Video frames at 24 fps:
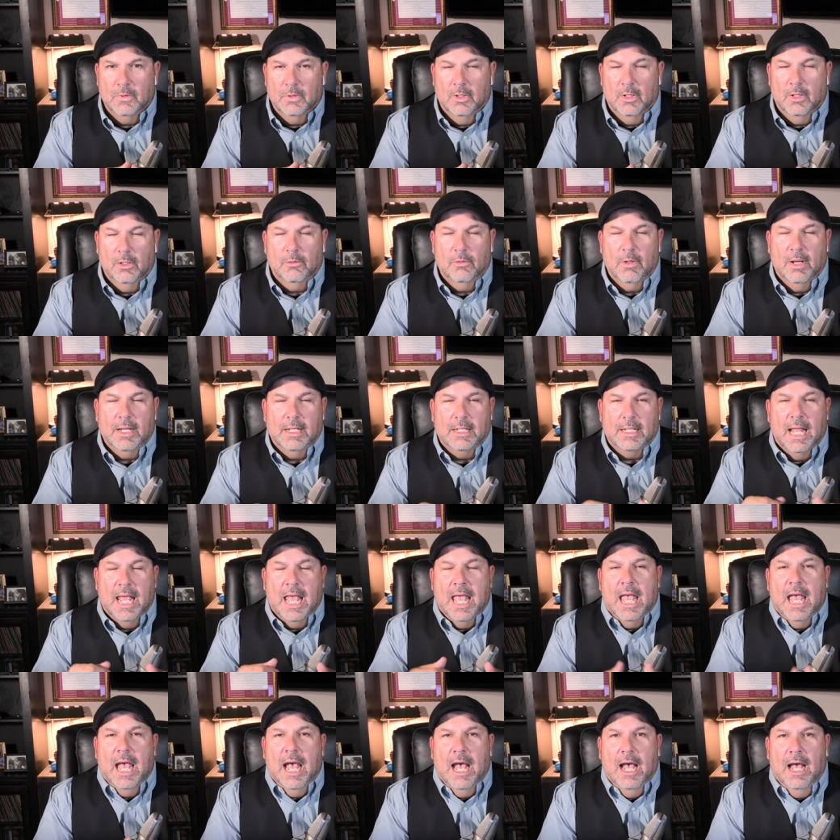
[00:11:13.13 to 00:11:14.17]
Oh, great.
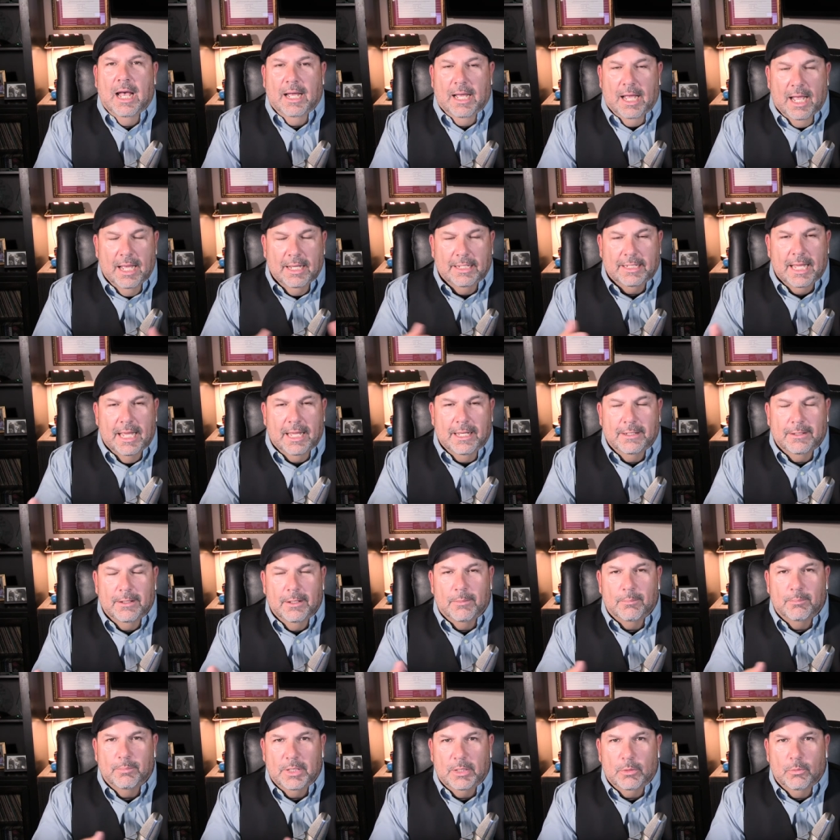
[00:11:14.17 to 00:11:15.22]
Uh, again,
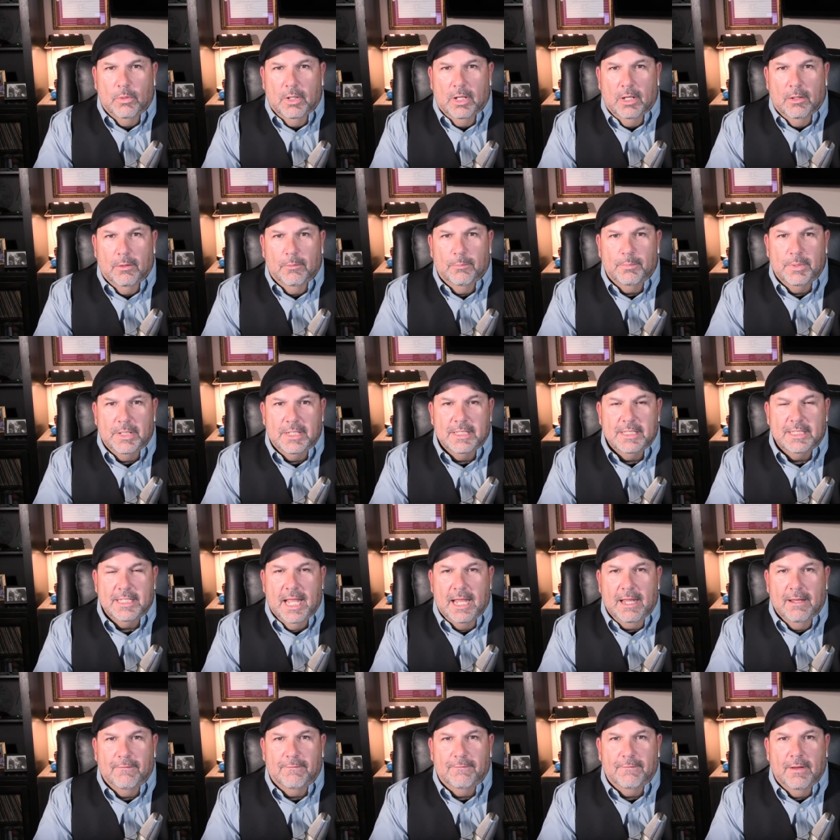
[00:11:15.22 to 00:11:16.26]
be well, be
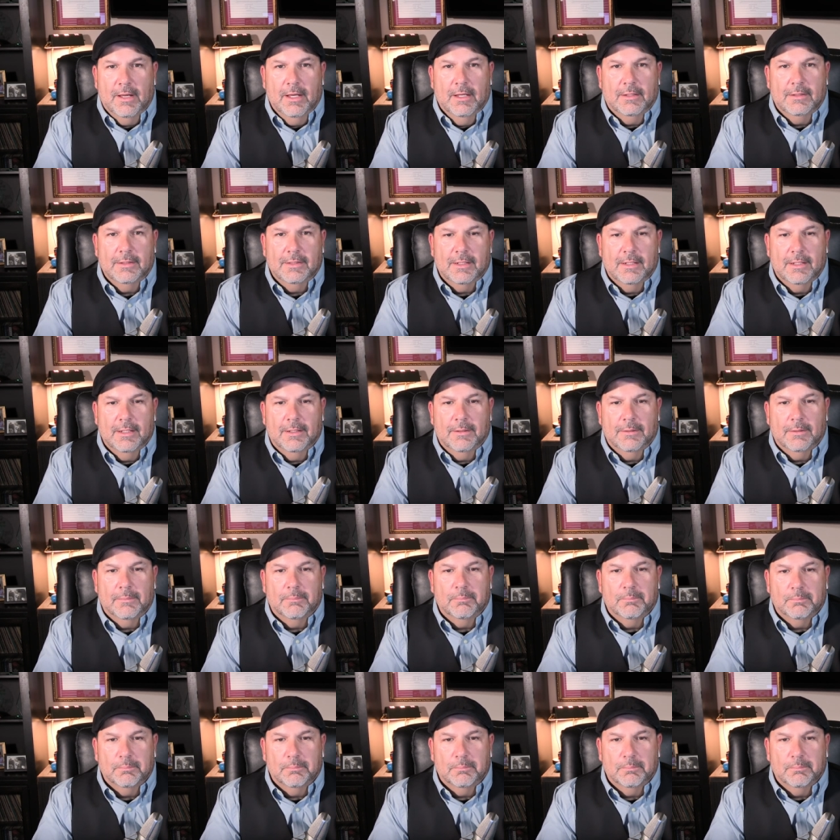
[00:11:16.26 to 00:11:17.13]
safe, and uh,